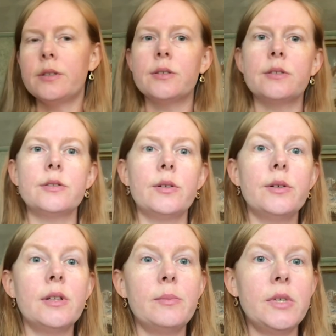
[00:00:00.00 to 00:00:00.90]

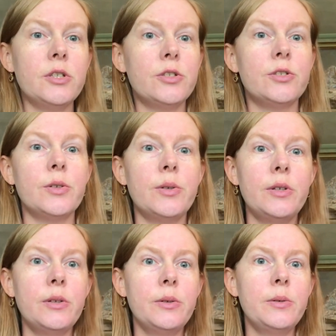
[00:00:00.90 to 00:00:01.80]
So let me show
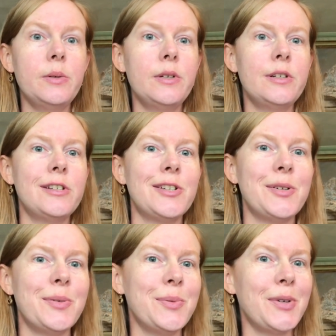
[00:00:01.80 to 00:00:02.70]
you
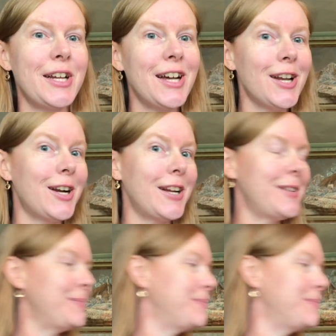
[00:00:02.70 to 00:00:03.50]
what I got on it.